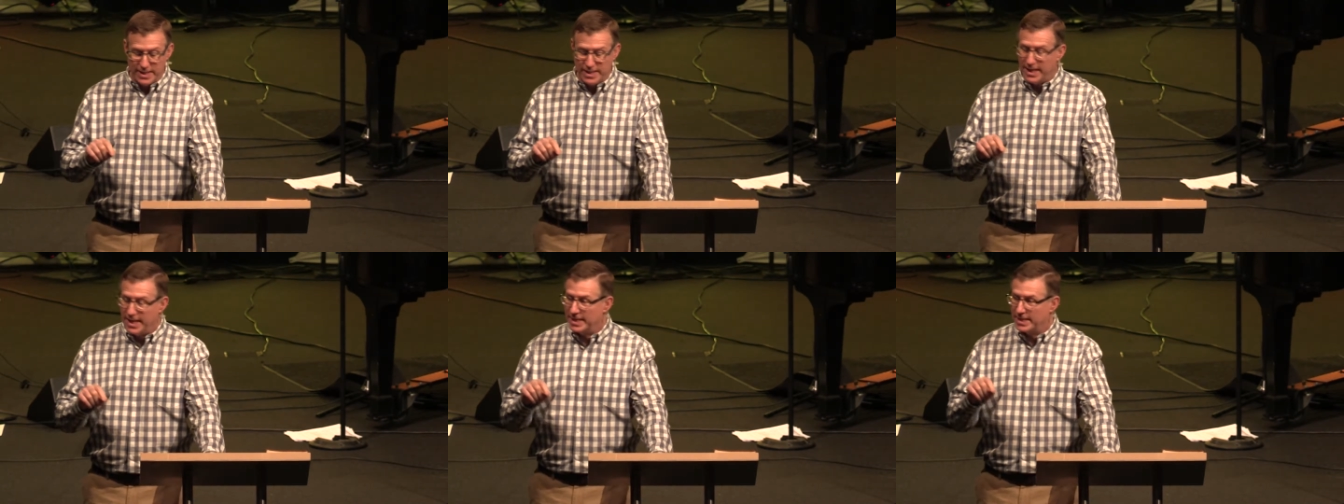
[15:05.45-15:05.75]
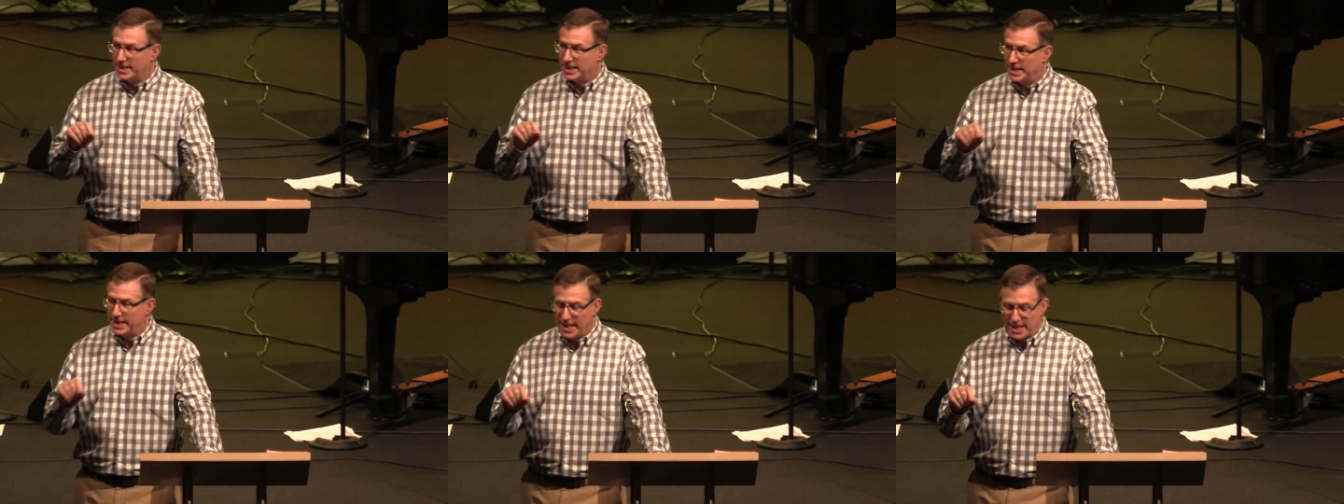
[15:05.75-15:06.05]
and
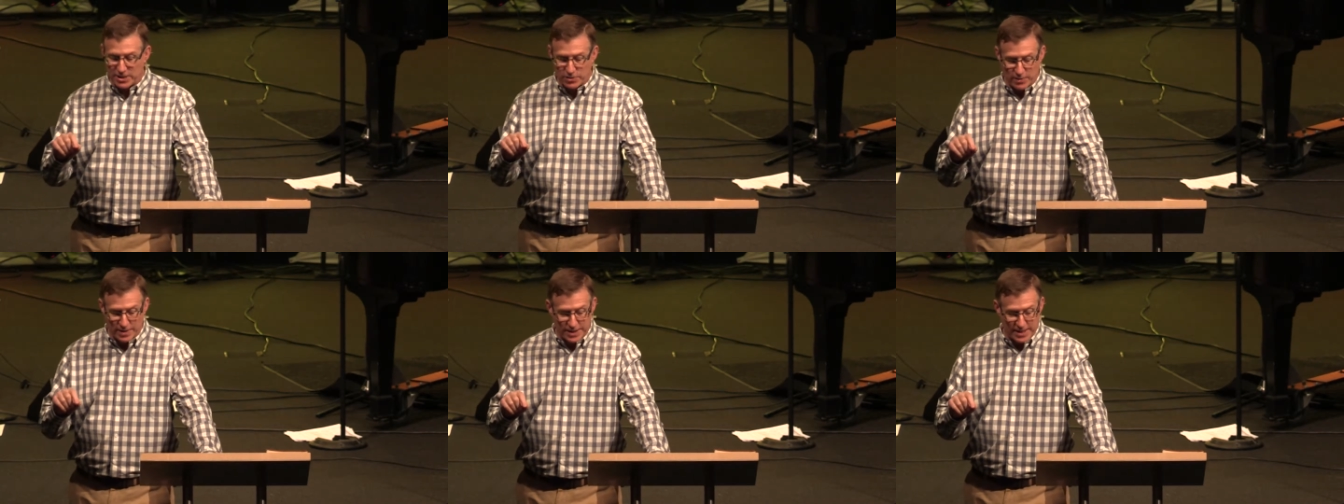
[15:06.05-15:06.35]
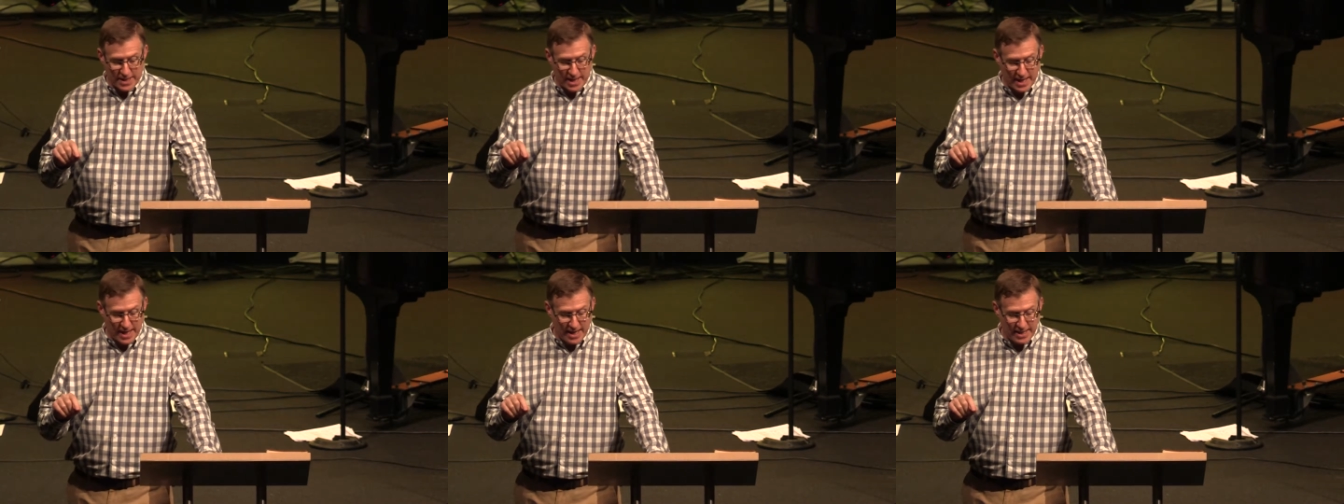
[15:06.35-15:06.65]
connect with
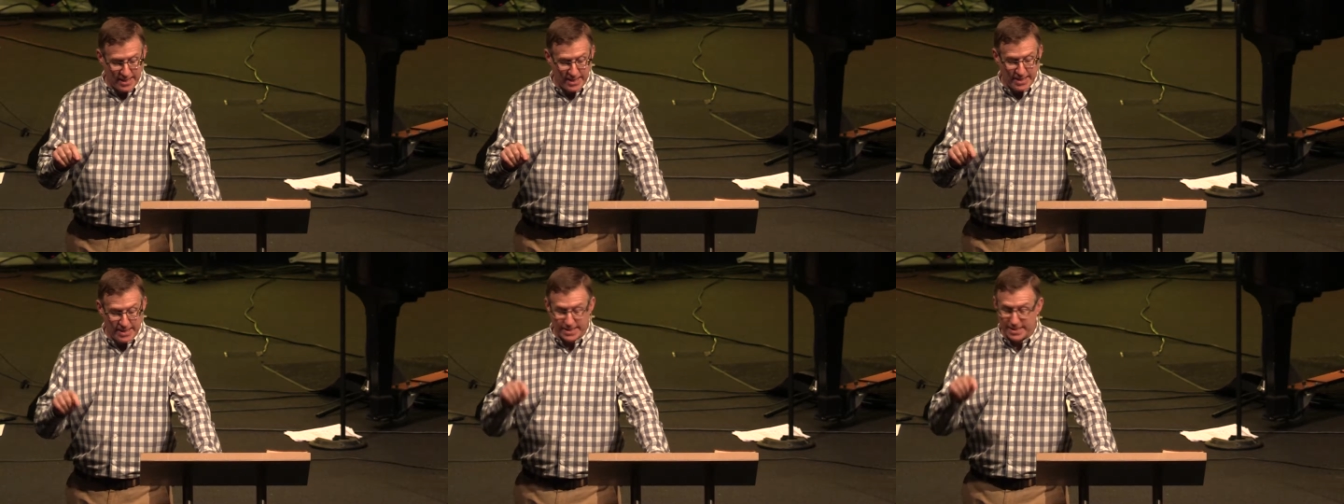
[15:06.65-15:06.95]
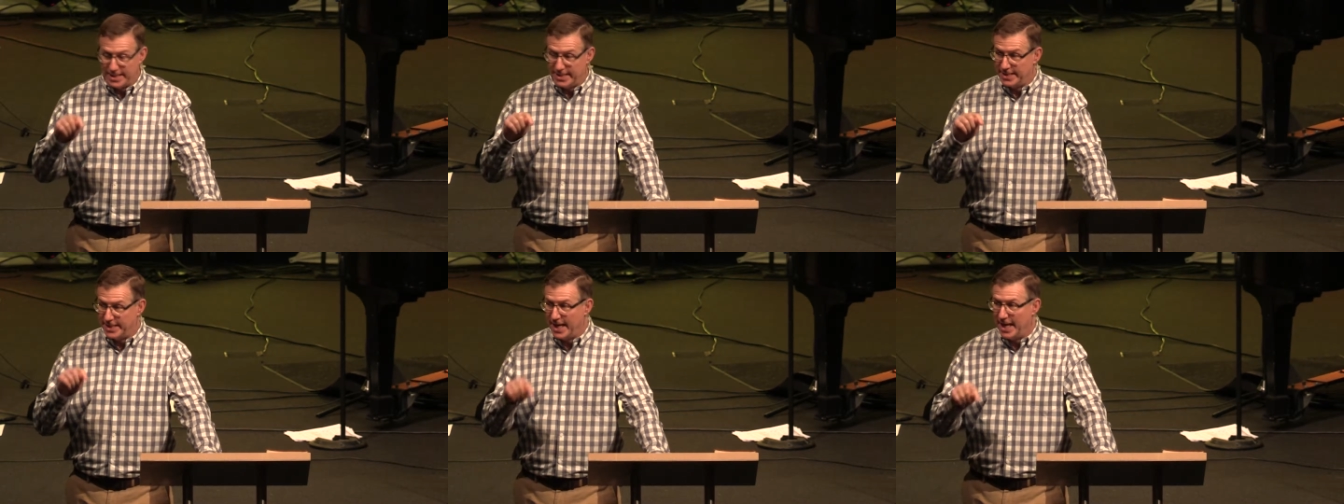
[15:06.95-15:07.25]
God
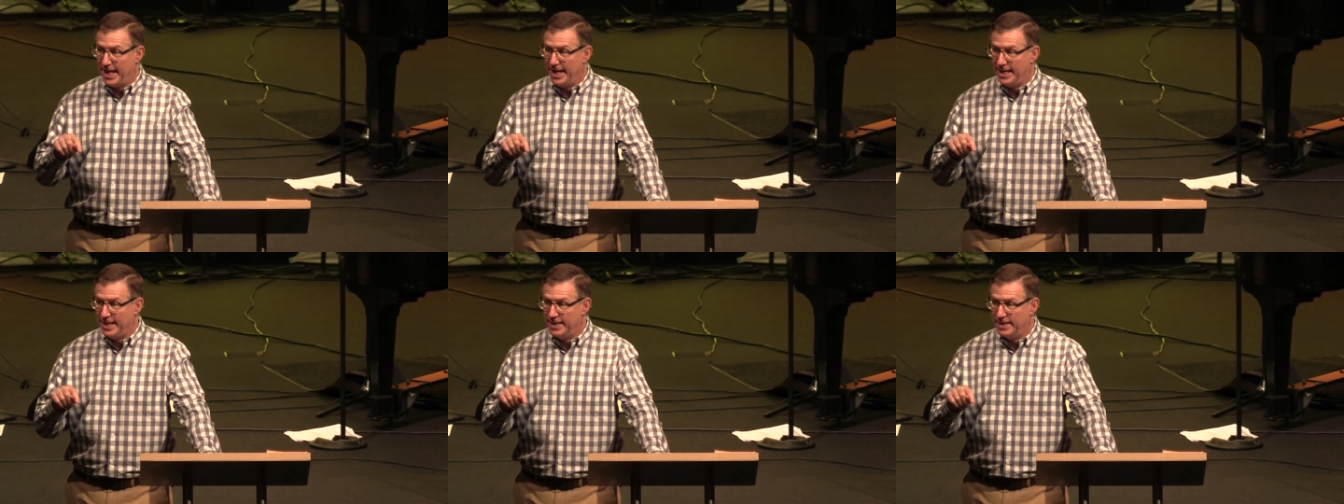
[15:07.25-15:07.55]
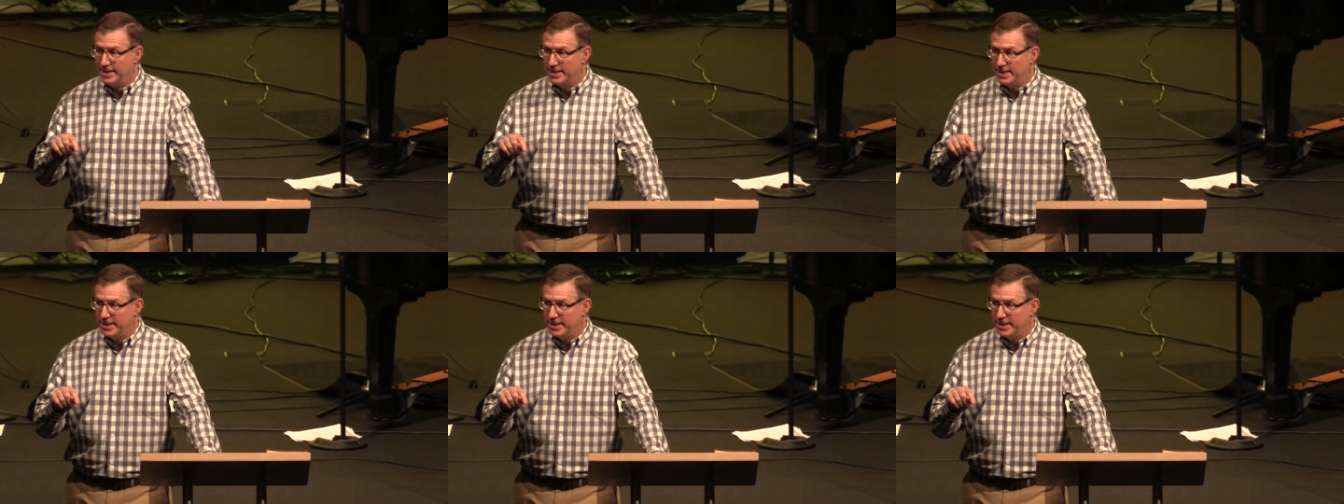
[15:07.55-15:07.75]
today